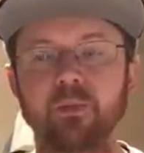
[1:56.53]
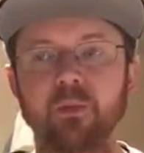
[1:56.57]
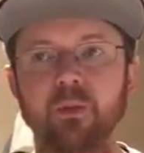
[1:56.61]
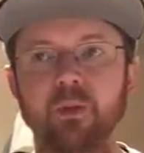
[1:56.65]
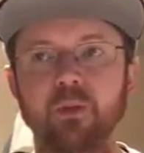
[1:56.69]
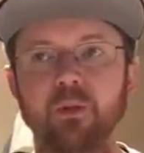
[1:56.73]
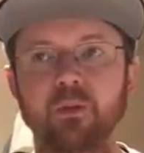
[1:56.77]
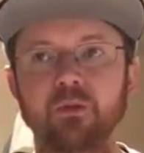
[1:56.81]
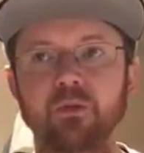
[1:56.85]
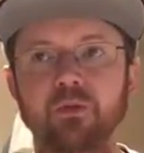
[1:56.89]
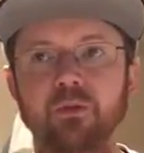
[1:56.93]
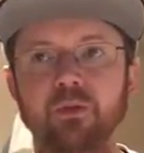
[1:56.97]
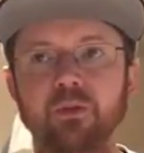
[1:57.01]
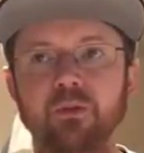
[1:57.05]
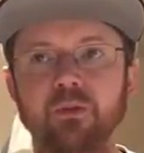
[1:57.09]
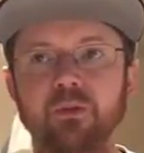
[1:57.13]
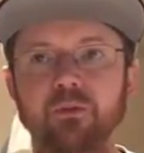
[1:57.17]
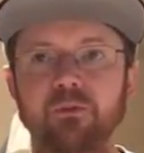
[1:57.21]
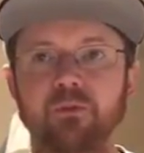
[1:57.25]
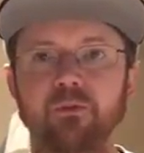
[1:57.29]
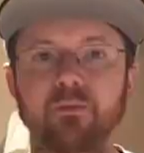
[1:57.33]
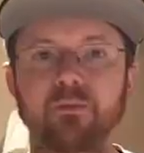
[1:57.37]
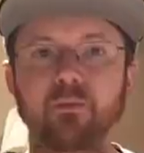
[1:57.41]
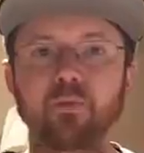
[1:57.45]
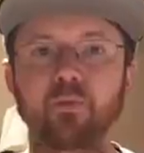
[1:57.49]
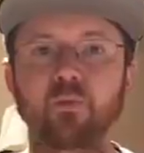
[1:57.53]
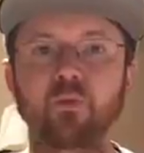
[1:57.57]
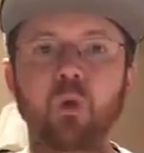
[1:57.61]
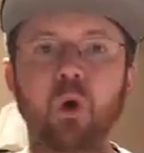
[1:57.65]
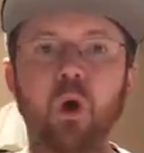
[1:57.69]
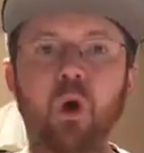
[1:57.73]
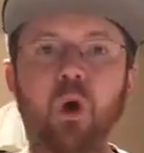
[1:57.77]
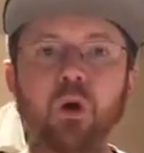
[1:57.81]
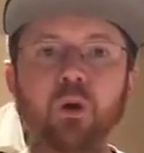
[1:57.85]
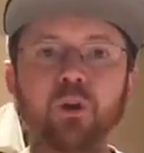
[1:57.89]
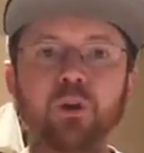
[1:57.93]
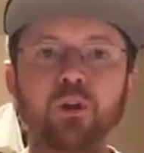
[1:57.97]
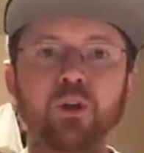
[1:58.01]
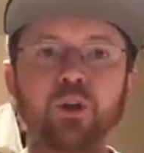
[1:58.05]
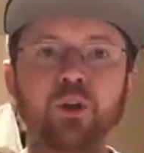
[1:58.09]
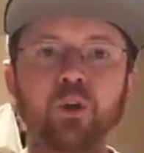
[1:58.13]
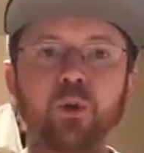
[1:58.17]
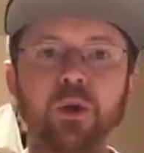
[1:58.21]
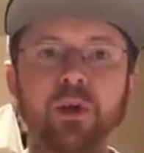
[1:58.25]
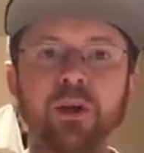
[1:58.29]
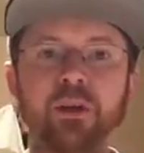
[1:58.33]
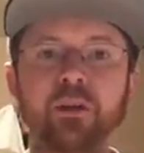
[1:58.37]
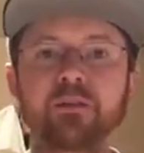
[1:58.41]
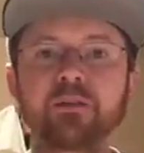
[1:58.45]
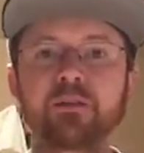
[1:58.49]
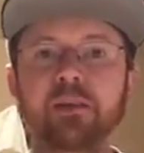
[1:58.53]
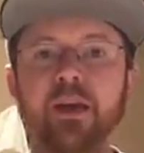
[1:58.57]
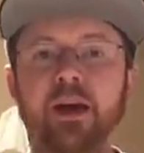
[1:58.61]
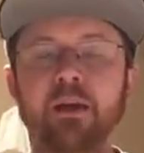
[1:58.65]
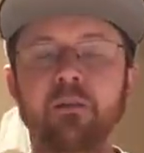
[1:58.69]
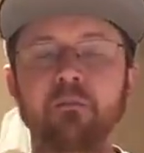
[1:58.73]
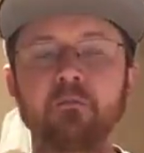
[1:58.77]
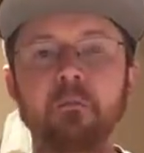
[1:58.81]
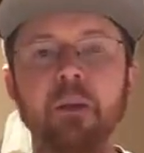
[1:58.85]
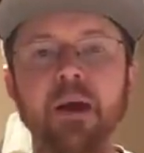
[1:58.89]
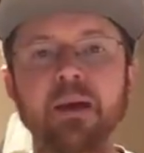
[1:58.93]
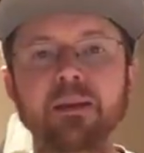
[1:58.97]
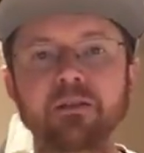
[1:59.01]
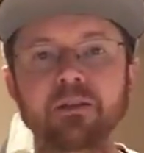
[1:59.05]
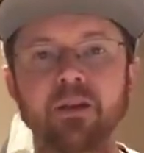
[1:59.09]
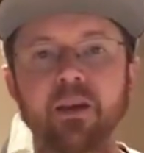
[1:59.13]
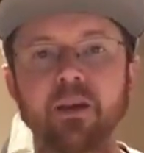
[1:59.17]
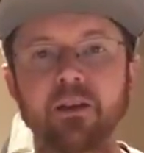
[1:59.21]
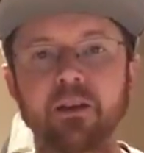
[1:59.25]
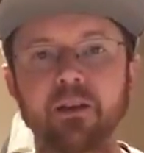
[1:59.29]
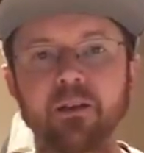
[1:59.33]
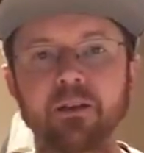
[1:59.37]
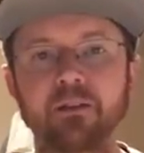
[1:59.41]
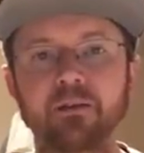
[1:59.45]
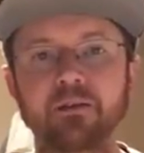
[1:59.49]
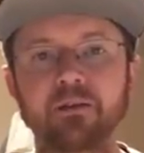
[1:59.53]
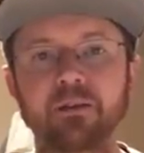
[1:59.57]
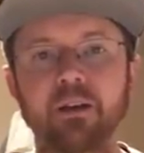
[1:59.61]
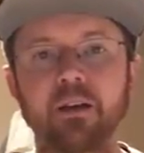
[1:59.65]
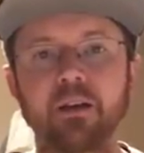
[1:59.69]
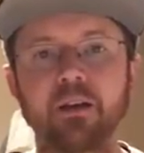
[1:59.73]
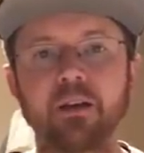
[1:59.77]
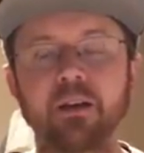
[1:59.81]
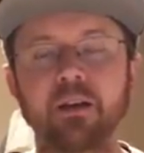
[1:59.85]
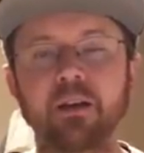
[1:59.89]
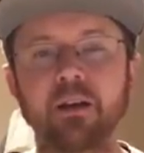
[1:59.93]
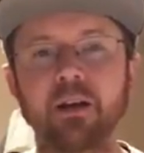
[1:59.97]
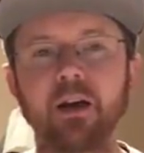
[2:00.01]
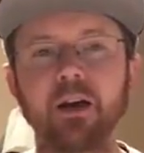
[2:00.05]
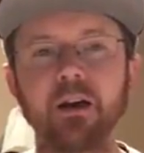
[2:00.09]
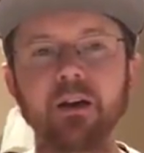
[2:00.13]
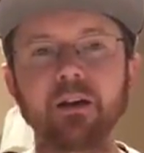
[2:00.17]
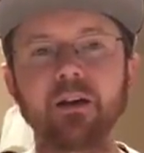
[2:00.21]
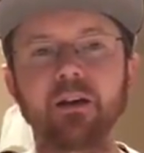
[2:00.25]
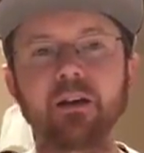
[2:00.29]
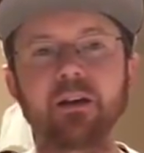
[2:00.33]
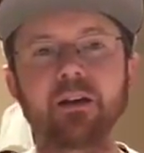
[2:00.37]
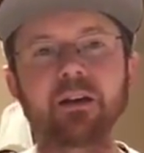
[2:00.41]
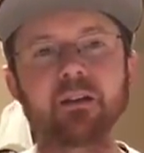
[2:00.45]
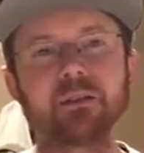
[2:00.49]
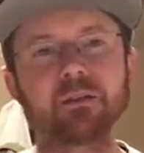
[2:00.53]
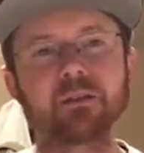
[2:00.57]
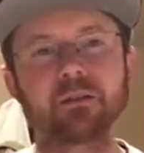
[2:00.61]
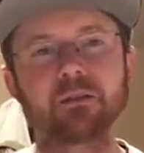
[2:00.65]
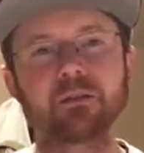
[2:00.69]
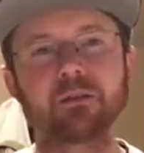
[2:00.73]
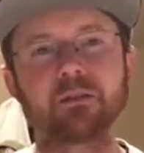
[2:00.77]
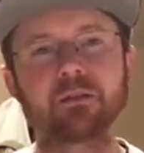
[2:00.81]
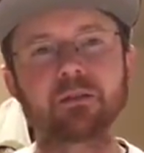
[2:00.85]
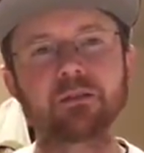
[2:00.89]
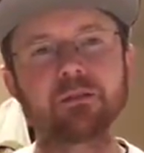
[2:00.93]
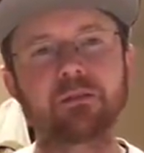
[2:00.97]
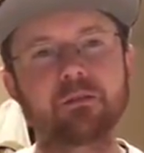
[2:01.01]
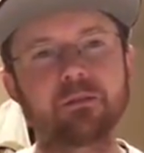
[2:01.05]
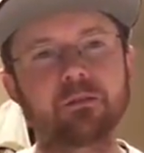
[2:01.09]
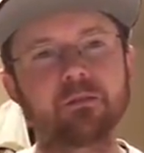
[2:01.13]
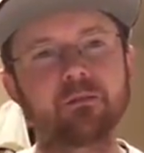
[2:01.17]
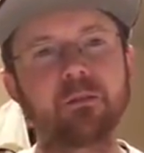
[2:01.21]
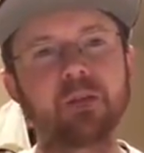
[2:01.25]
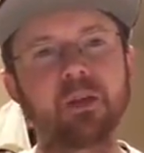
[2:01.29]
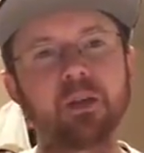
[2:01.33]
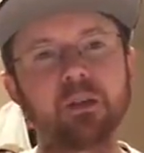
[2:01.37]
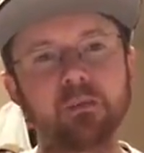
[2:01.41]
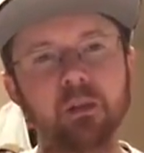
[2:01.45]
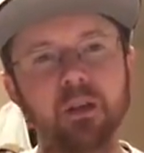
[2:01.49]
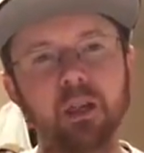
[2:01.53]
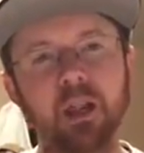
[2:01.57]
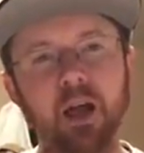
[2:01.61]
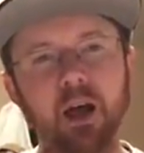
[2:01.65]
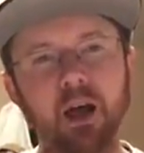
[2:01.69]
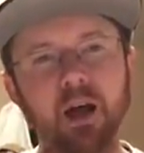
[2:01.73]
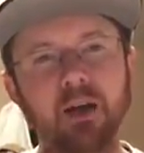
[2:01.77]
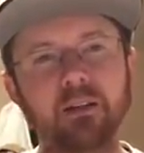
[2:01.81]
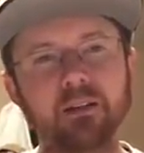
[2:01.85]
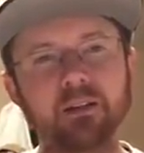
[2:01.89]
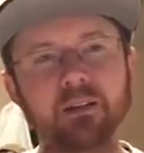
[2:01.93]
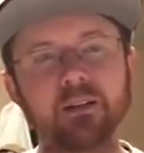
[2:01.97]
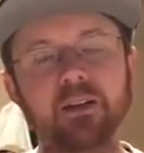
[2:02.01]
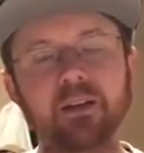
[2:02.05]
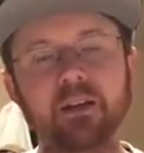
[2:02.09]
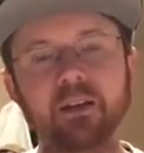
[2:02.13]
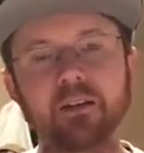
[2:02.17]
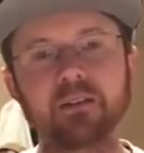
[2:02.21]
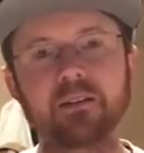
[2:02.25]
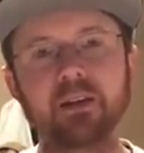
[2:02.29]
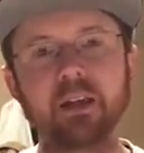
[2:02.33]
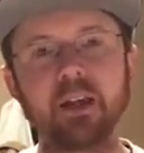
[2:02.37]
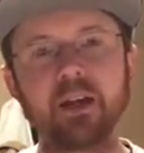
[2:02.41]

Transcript: those wrongdoings, that messiness, kind of gets minimalized. It gets